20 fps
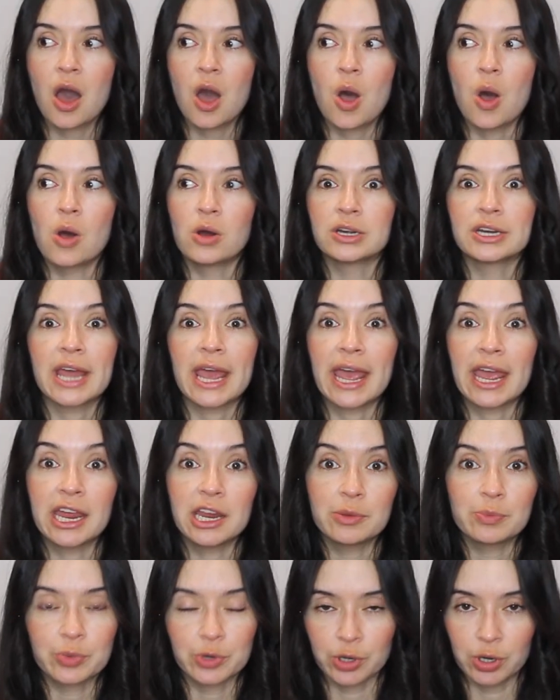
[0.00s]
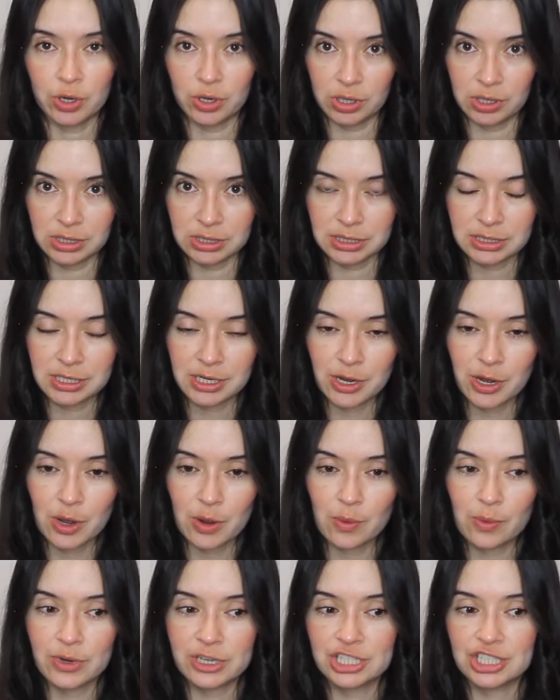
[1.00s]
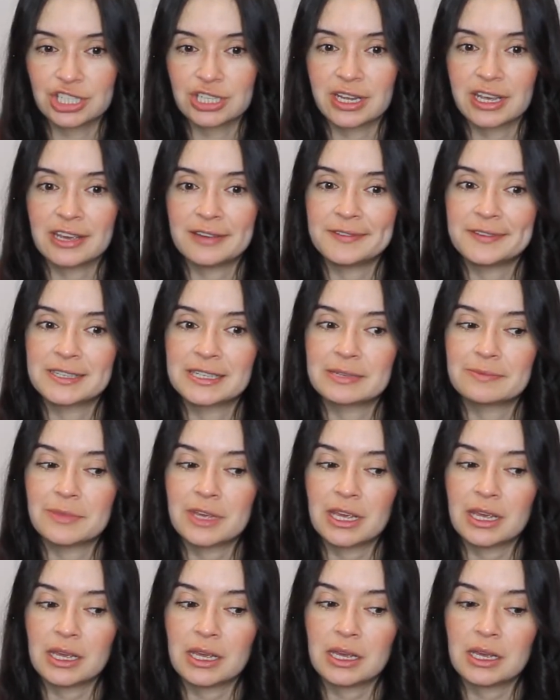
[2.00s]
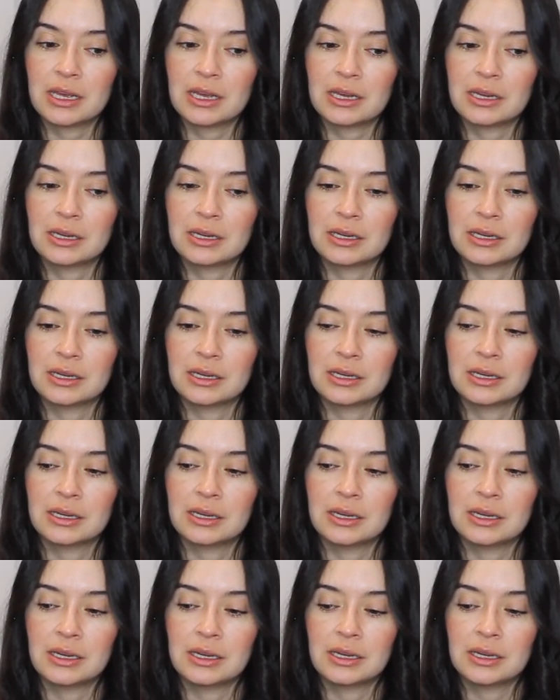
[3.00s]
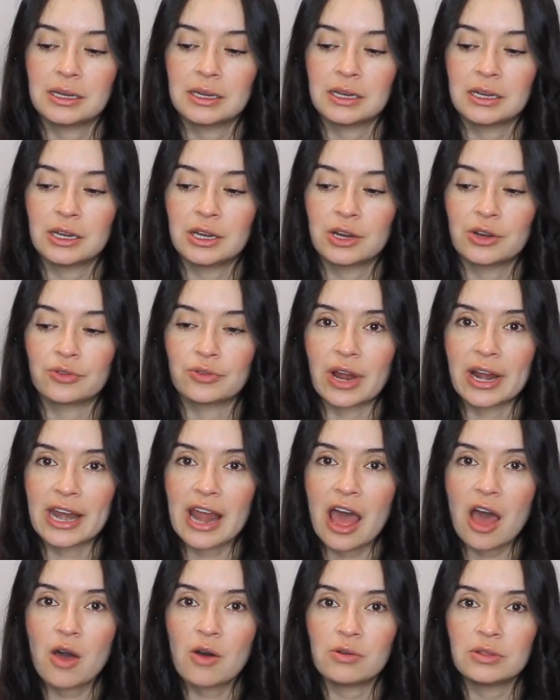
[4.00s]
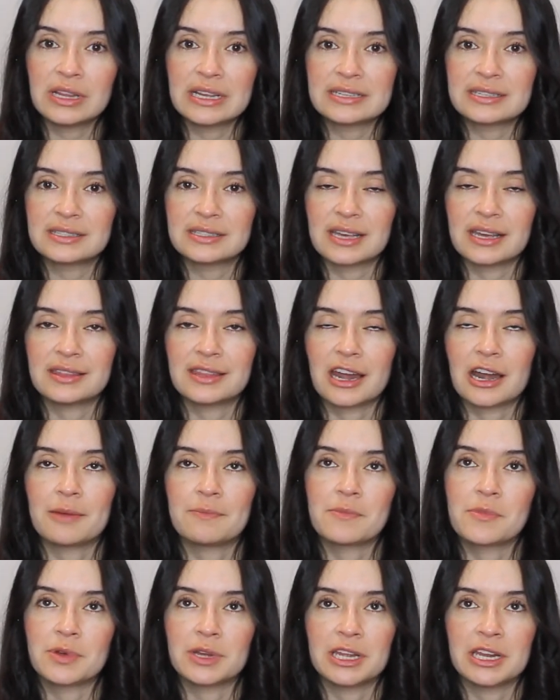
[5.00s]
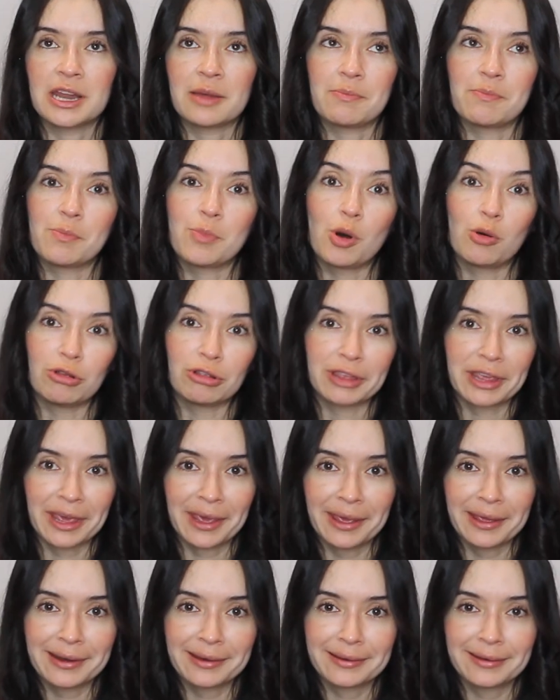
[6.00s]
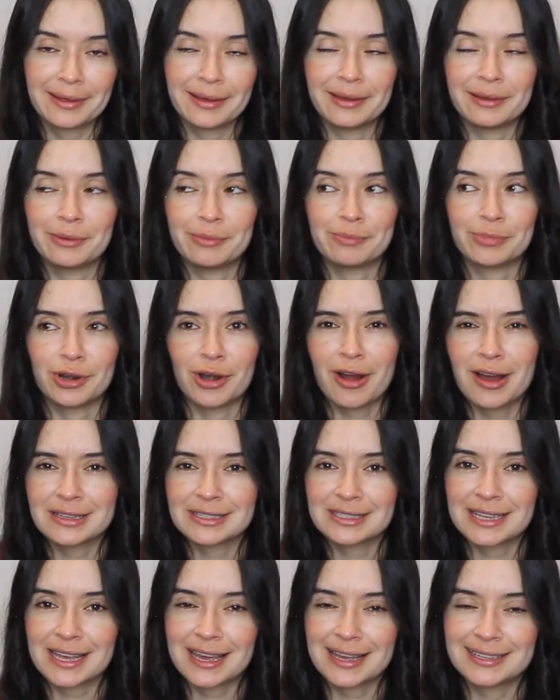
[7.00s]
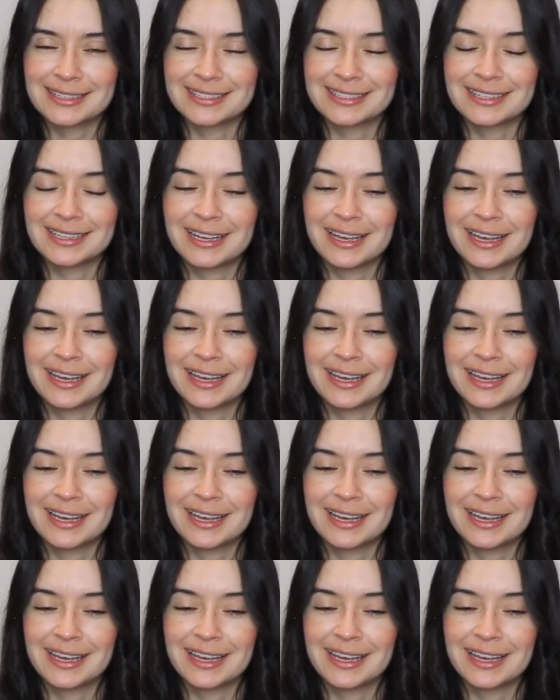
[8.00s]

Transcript: on April, which gives me, right now, let's say that I'm in a bulking process.